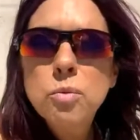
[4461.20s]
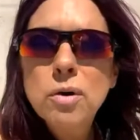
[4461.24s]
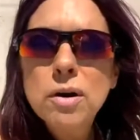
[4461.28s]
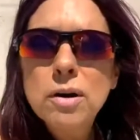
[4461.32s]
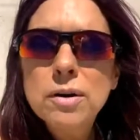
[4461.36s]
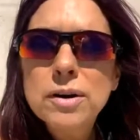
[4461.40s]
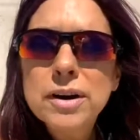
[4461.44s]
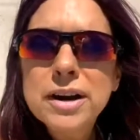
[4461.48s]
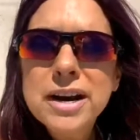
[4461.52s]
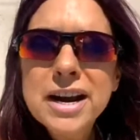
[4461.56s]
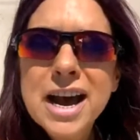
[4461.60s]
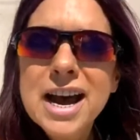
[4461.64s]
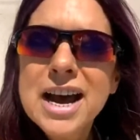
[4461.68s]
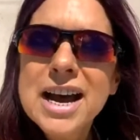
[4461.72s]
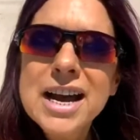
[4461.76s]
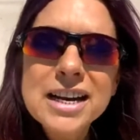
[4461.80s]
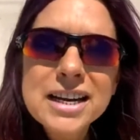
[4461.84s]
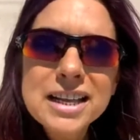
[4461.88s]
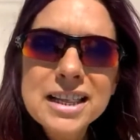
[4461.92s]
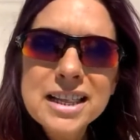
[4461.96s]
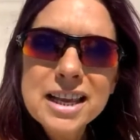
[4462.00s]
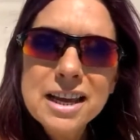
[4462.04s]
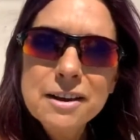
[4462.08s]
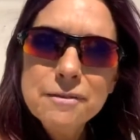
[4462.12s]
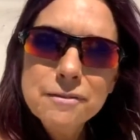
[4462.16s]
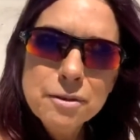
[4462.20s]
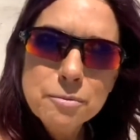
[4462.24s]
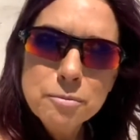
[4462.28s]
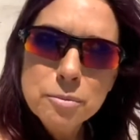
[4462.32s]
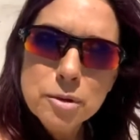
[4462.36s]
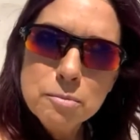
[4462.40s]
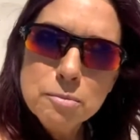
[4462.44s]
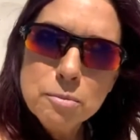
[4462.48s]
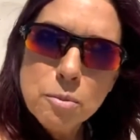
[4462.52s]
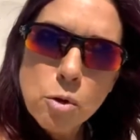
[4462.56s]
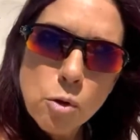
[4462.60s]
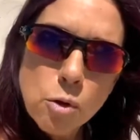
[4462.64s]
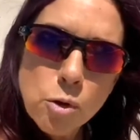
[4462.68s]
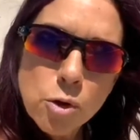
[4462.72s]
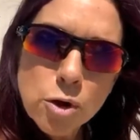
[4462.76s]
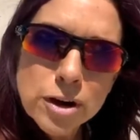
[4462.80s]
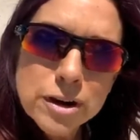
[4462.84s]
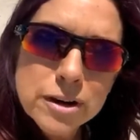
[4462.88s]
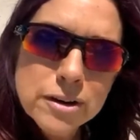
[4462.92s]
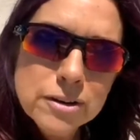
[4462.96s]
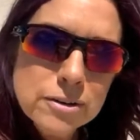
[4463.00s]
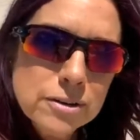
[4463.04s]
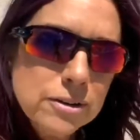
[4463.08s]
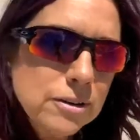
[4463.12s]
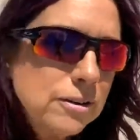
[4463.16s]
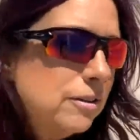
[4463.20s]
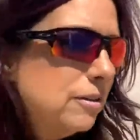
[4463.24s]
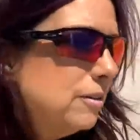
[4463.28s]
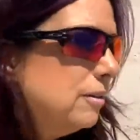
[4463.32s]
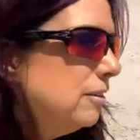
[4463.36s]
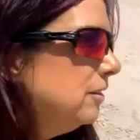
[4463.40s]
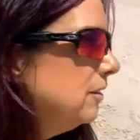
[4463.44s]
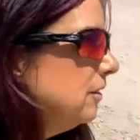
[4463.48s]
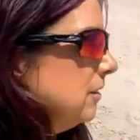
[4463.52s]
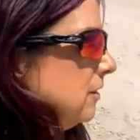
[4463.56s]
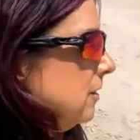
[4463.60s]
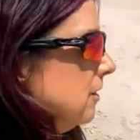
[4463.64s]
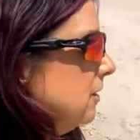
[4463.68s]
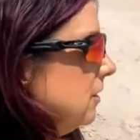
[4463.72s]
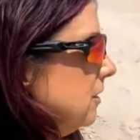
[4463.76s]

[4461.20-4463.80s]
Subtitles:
I went to the 9/11 Memorial.